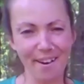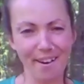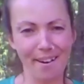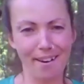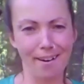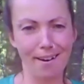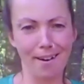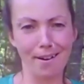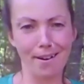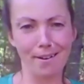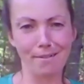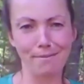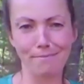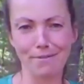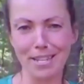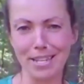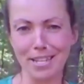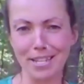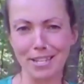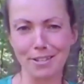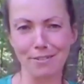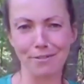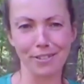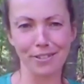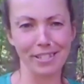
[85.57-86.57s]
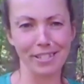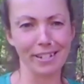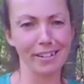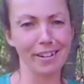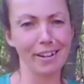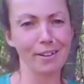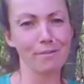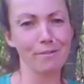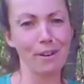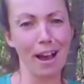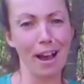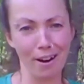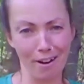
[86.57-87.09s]
Uh, we use it
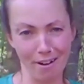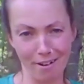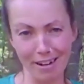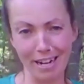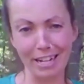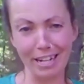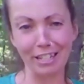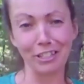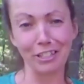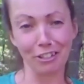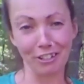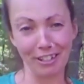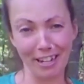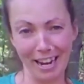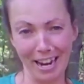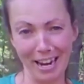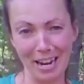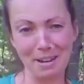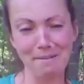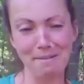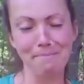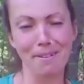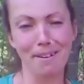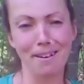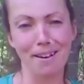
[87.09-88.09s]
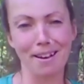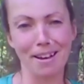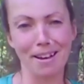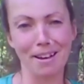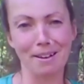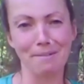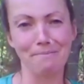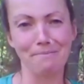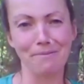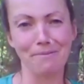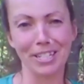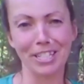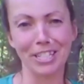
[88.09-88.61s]
at our nature camp,
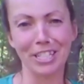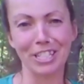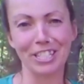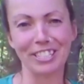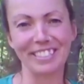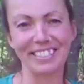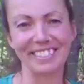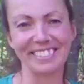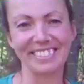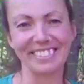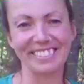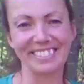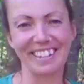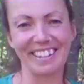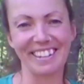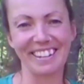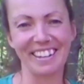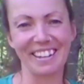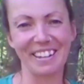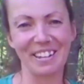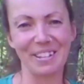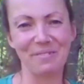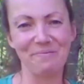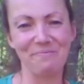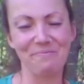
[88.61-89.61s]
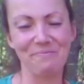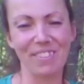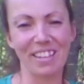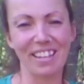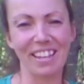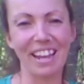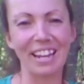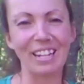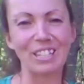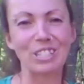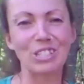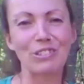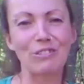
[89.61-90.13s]
um, which is uh,
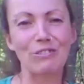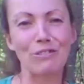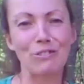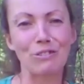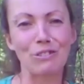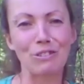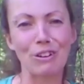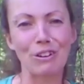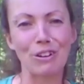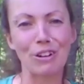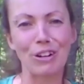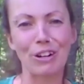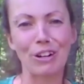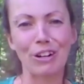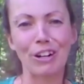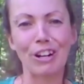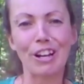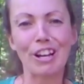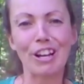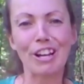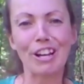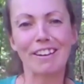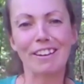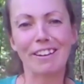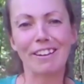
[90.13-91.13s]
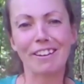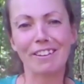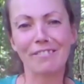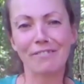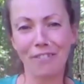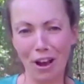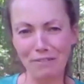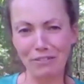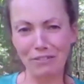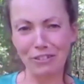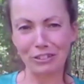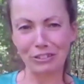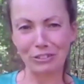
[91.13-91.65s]
aged for
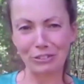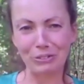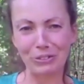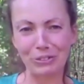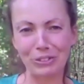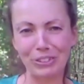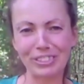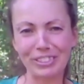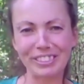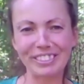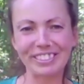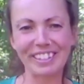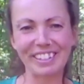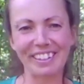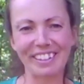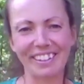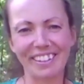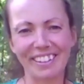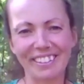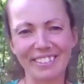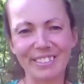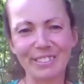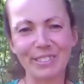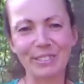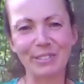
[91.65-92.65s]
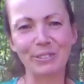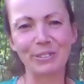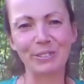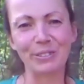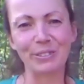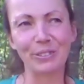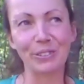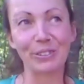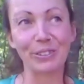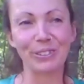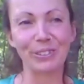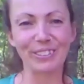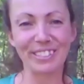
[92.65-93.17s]
five years old uh,
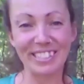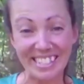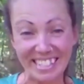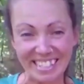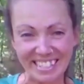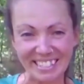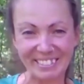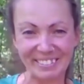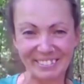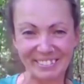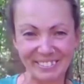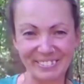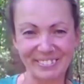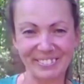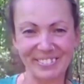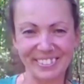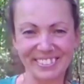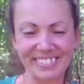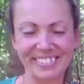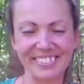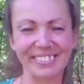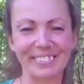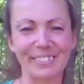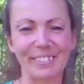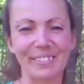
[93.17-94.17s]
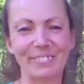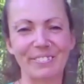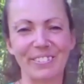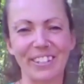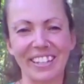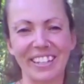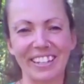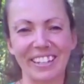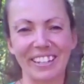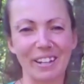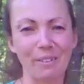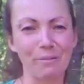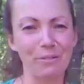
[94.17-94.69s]
to 13 years old. So
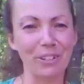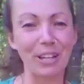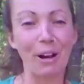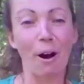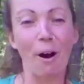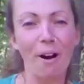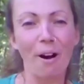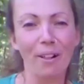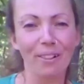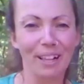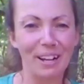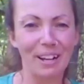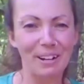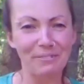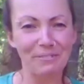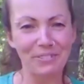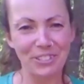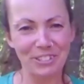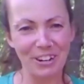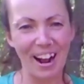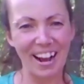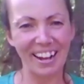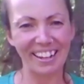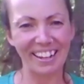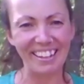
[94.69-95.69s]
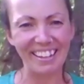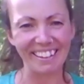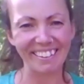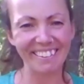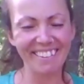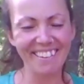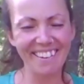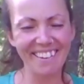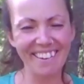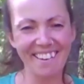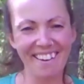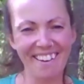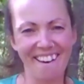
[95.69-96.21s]
we, we all love tracking
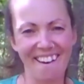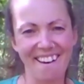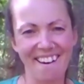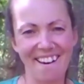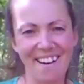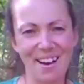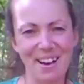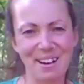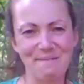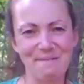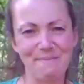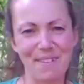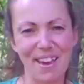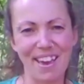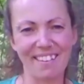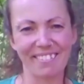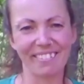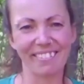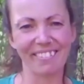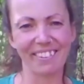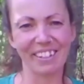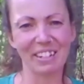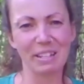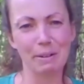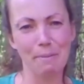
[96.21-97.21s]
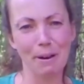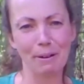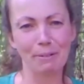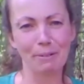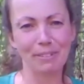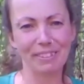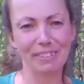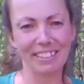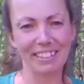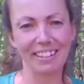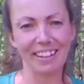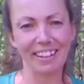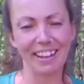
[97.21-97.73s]
um, and learning about
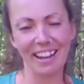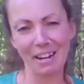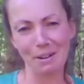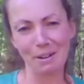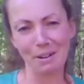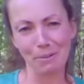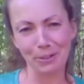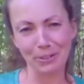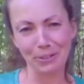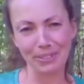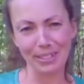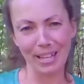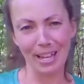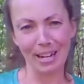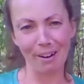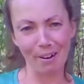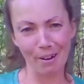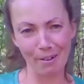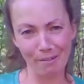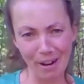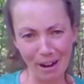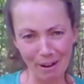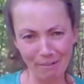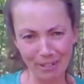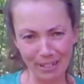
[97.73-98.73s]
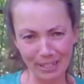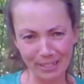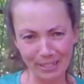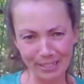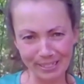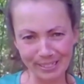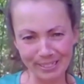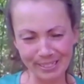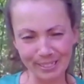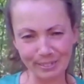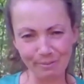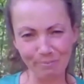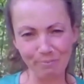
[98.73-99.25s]
the animals that are around
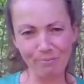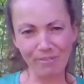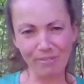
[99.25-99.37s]
us.